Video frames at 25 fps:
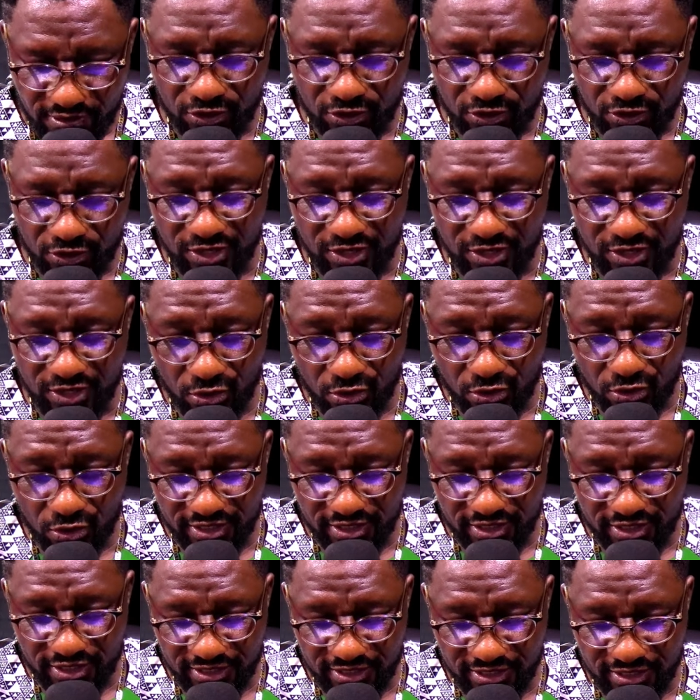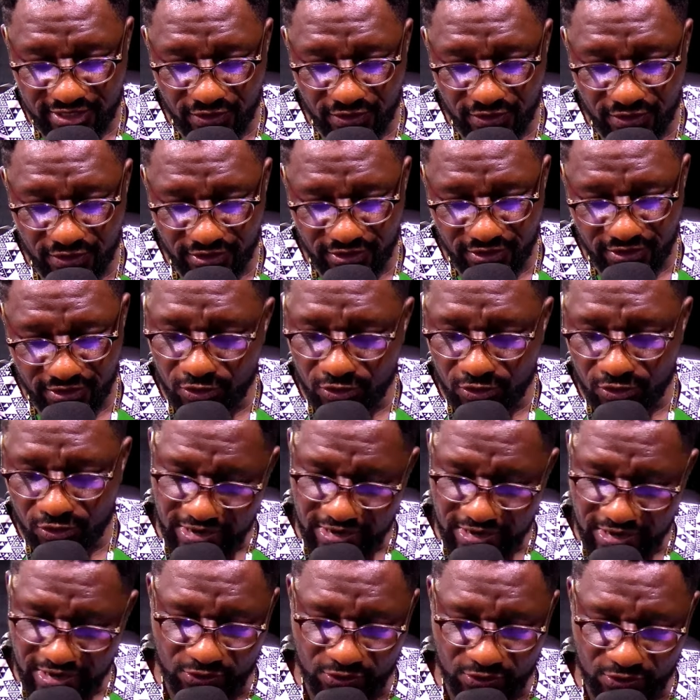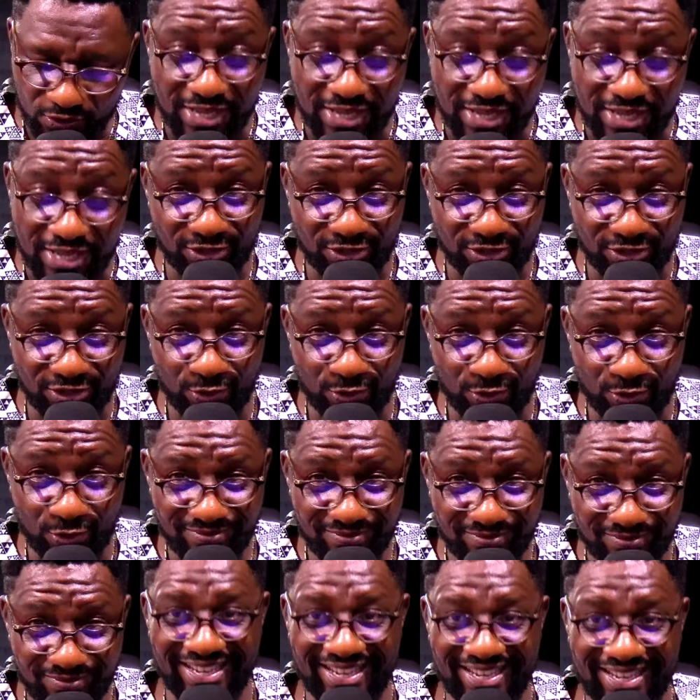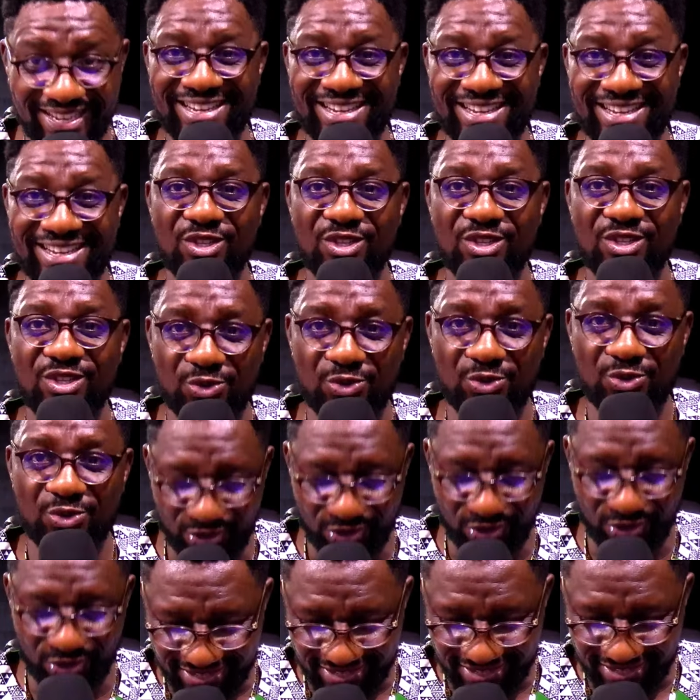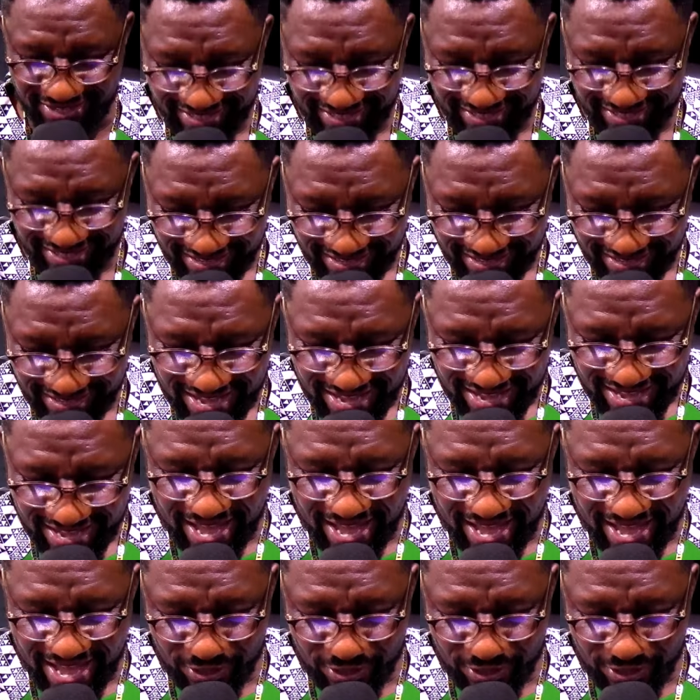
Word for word: already says he loves it, so that's 1-0 against those who don't. Joel